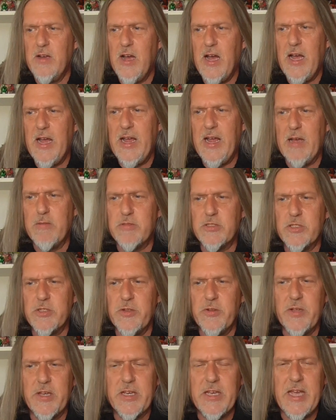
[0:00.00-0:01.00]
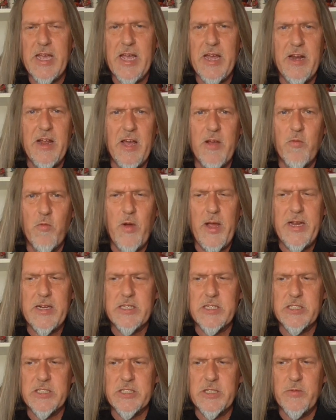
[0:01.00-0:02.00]
I absolutely cannot wait
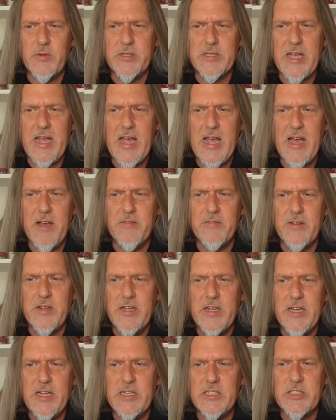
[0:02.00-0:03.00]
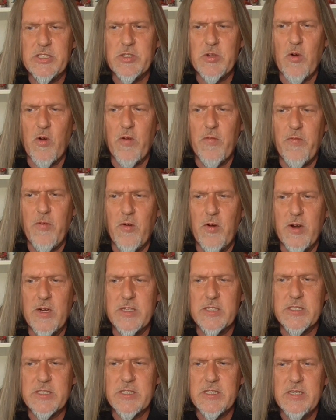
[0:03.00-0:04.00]
to see what they have in store for
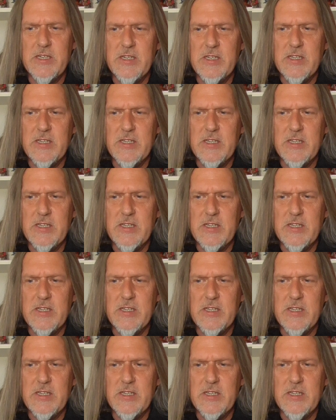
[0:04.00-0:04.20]
us